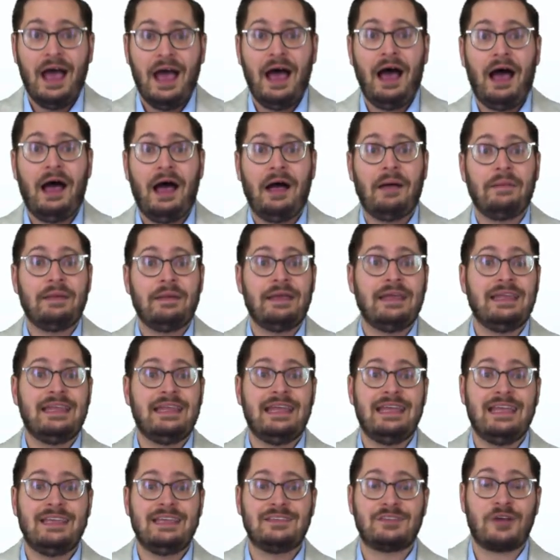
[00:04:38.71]
It
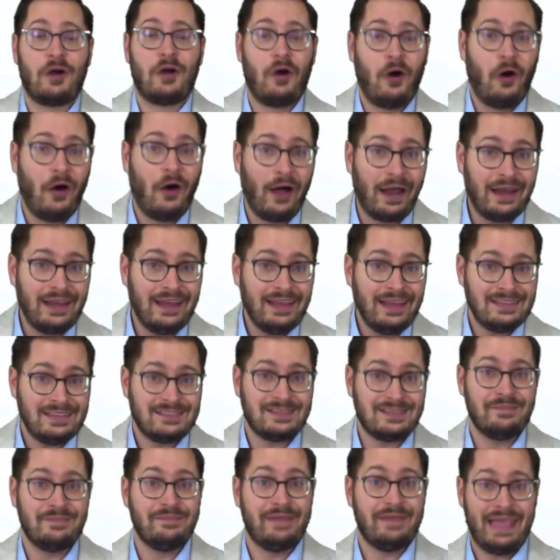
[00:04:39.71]
is on
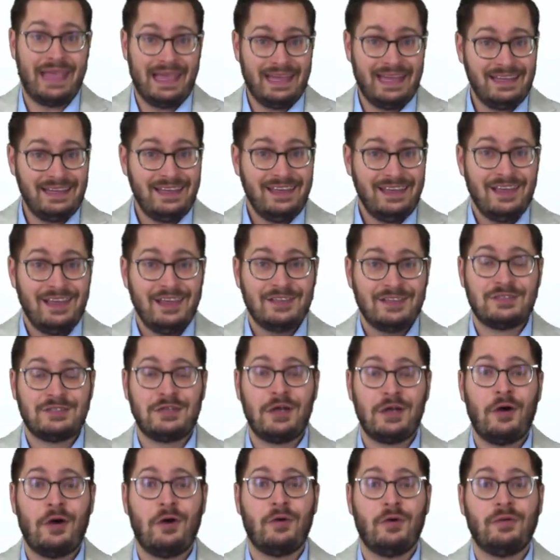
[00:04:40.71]
demand,
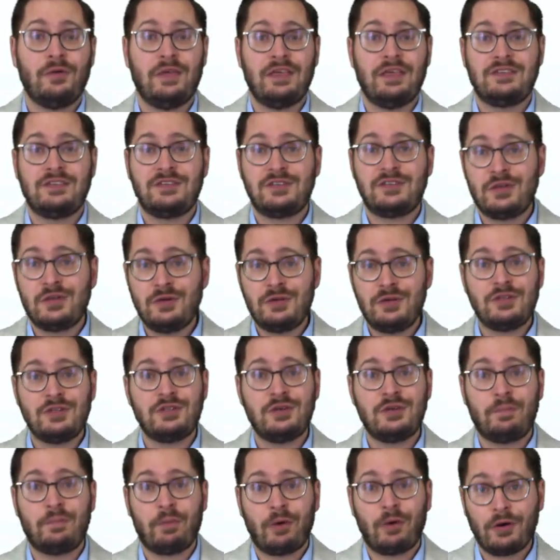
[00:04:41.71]
so as soon as
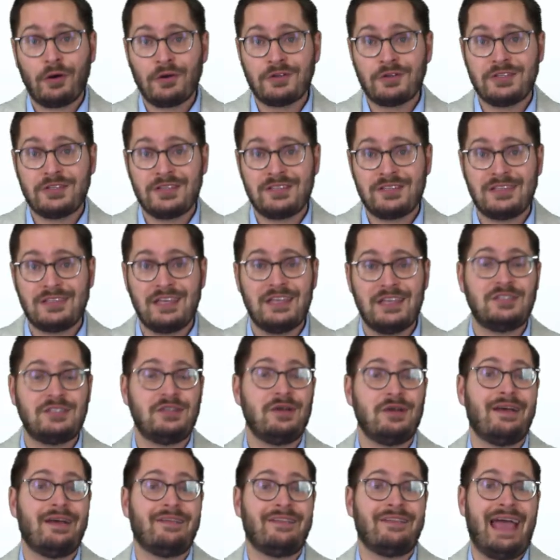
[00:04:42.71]
you purchase this,
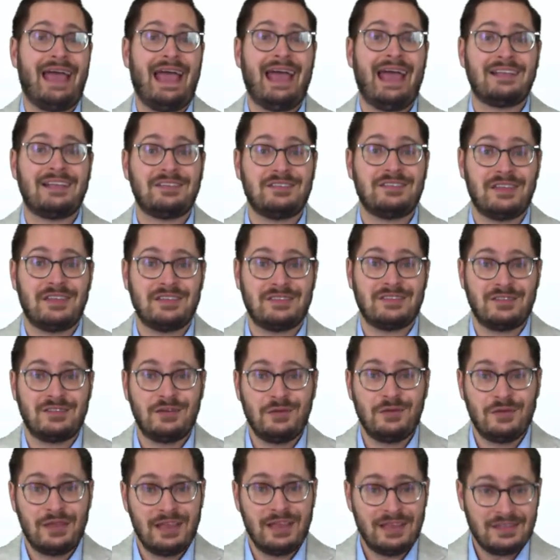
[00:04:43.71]
you have access
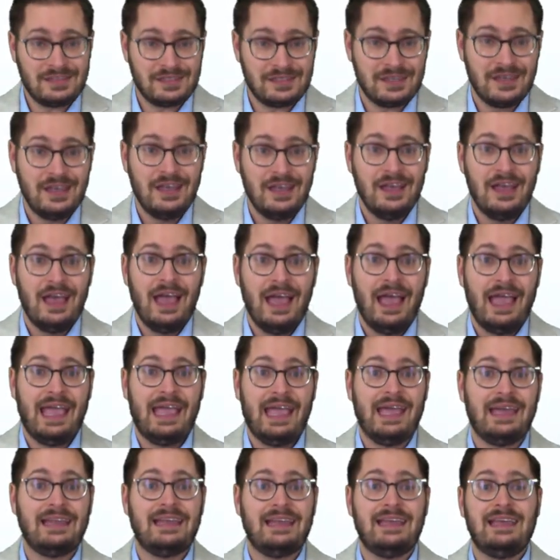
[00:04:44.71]
to this,
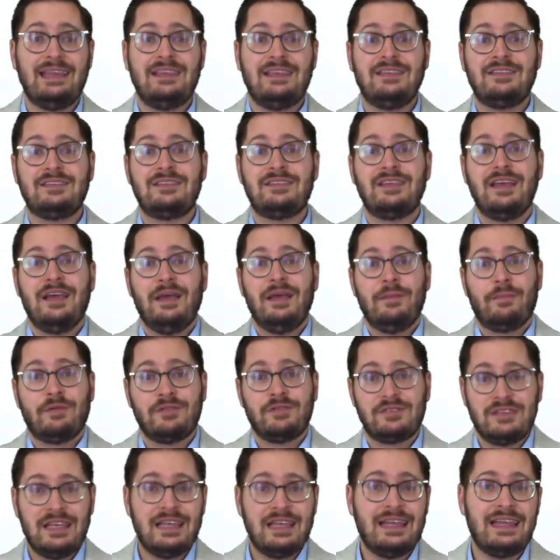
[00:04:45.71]
and it is
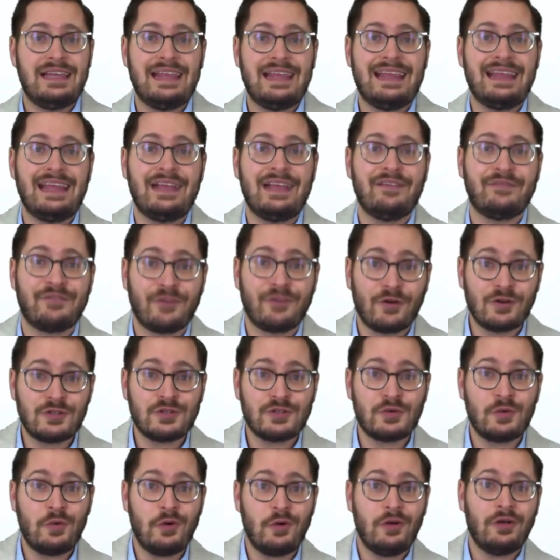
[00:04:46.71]
presented in a
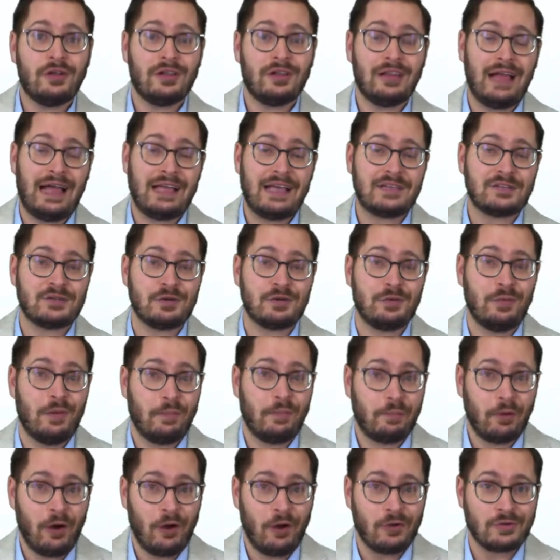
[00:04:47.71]
virtual classroom
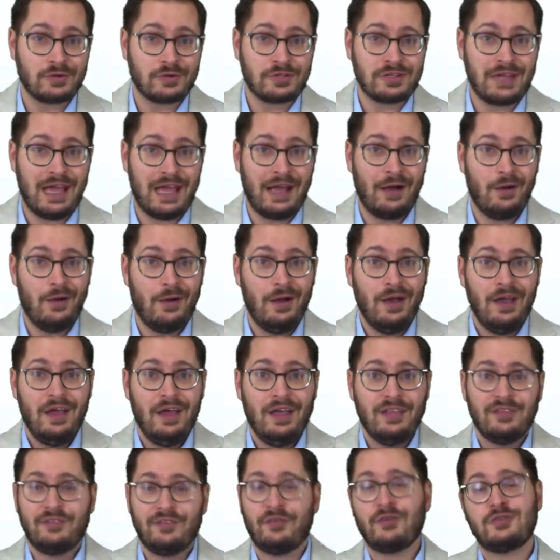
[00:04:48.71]
approach. Now,
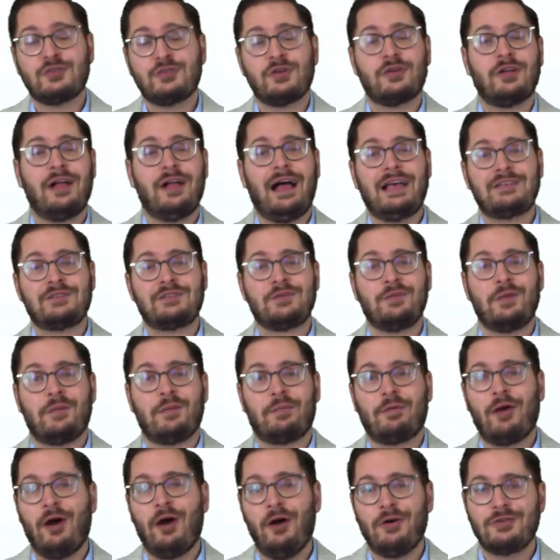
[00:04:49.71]
the virtual classroom
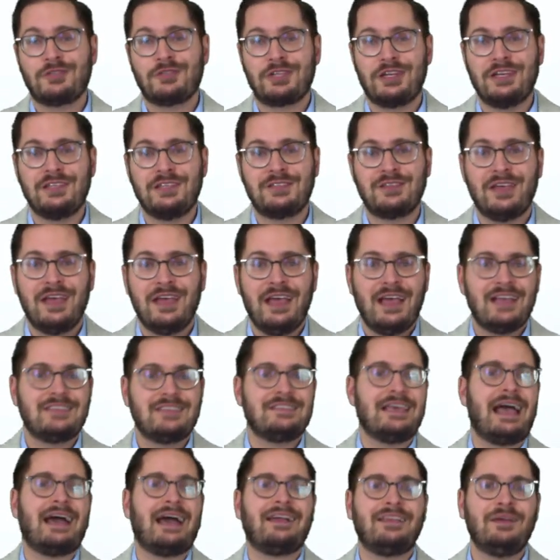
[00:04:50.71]
approach is
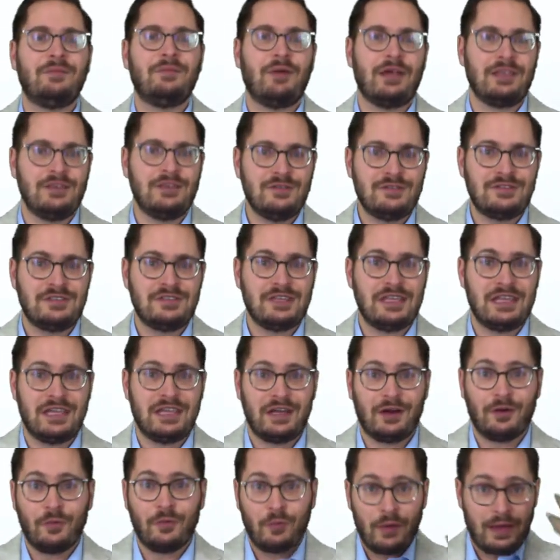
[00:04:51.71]
exactly what you see
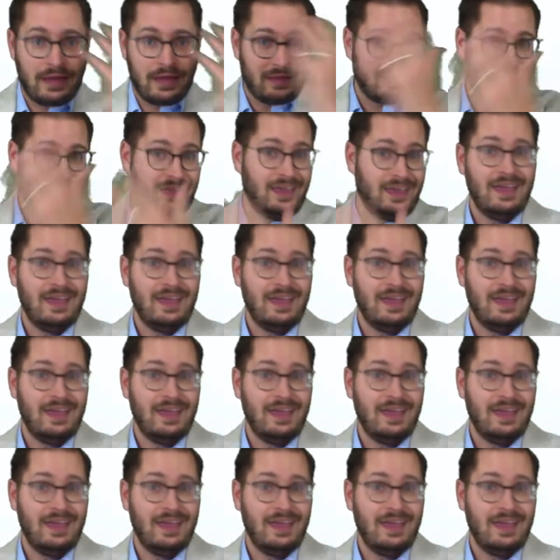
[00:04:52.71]
here with